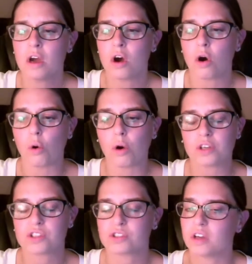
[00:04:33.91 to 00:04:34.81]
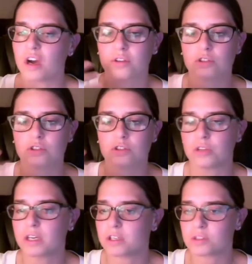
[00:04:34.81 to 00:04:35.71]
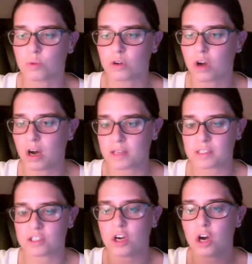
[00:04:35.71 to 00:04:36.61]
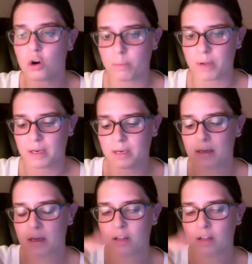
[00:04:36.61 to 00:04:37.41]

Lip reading: or certain other triggers will cause it to open.